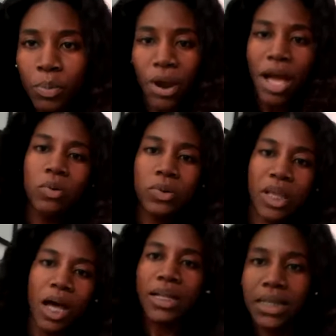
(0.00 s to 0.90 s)
brown
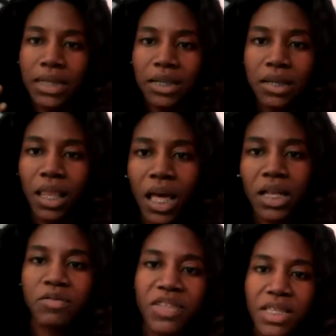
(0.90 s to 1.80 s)
dot in a lot
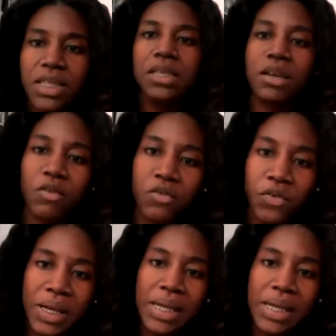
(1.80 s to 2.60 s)
of sea of